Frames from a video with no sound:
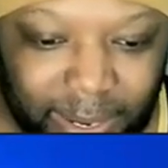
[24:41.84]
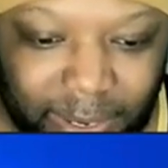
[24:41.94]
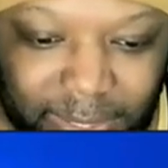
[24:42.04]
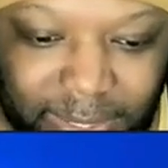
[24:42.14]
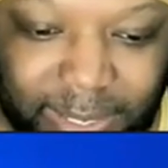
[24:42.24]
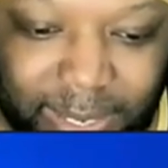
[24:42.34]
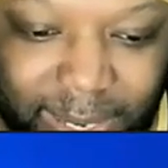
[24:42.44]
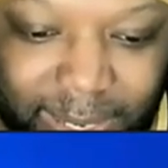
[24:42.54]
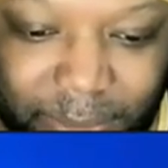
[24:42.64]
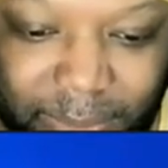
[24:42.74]
And you see
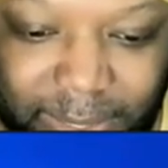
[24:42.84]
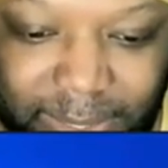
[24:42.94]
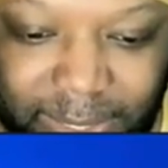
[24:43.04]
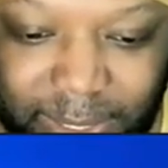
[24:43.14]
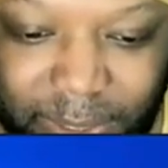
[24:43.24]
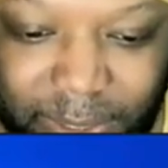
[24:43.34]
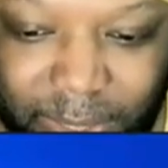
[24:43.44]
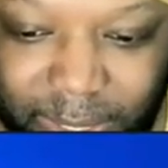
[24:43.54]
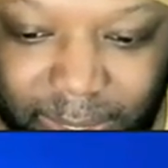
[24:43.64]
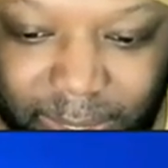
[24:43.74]
the other one is still
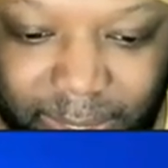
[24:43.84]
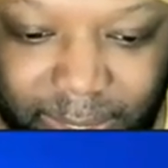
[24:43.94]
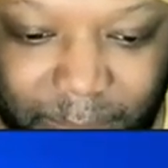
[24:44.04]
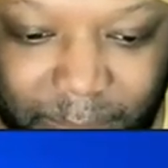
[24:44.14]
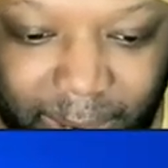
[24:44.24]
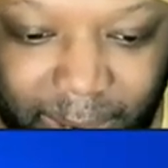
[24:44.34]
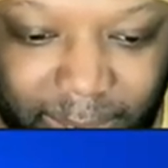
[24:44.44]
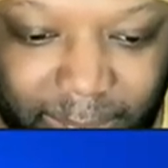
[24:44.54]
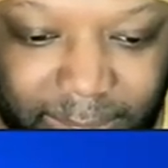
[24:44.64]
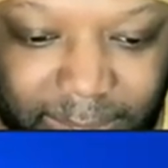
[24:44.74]
working in the
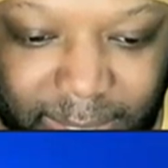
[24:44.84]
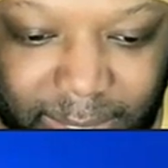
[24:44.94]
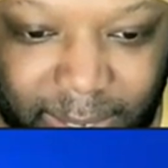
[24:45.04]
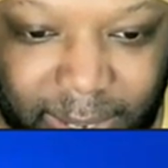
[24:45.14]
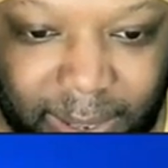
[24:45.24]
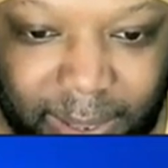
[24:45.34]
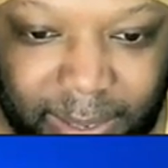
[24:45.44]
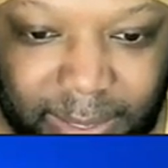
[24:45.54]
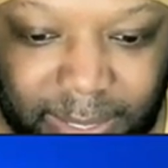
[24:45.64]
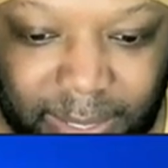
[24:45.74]
background. Is it?
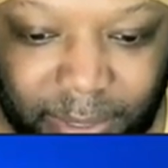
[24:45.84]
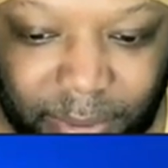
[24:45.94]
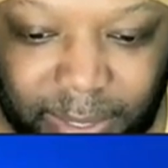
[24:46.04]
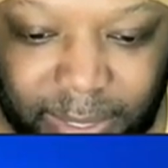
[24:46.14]
Is is at